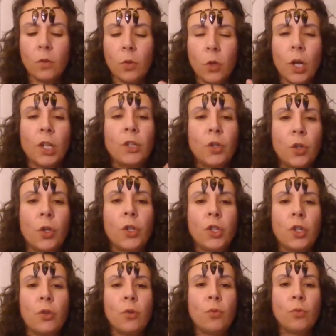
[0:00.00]
could
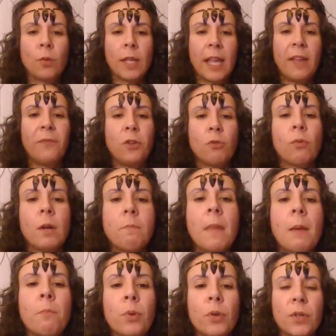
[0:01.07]
you, if you
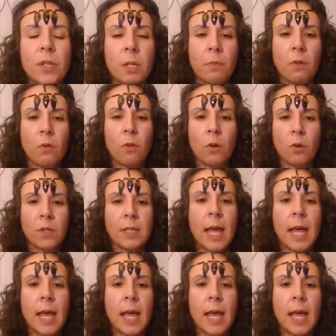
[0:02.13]
remember some of those,